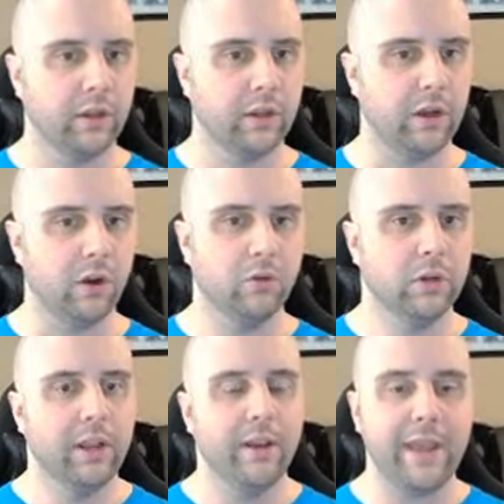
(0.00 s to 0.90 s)

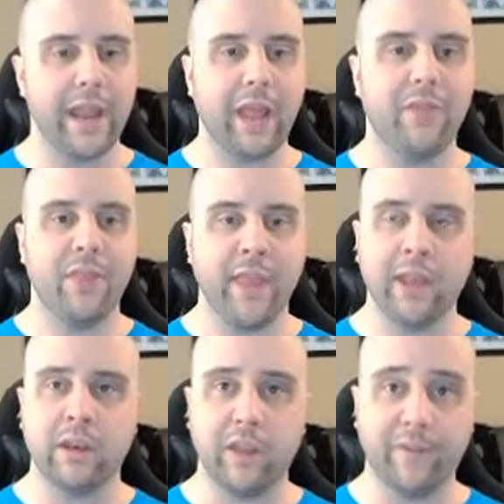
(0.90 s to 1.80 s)
And
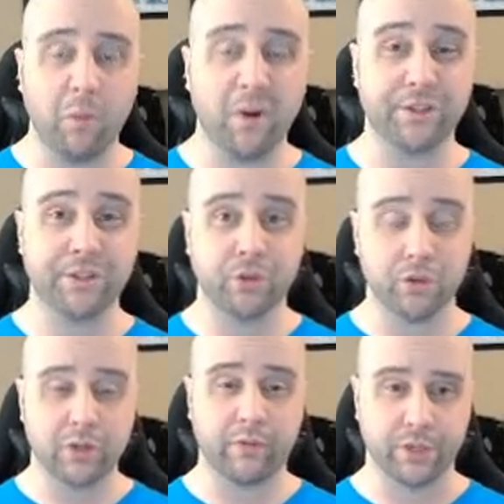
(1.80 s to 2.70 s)
then if I want to
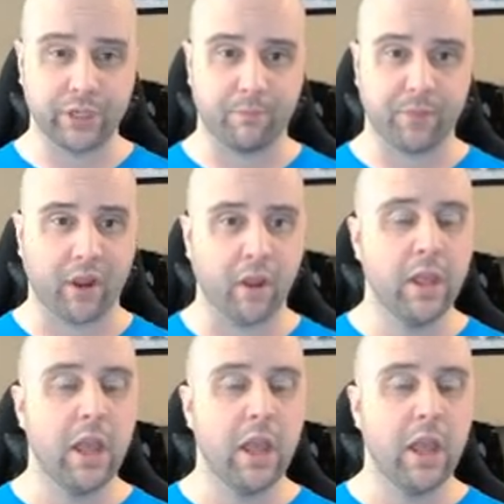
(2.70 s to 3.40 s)
search for something,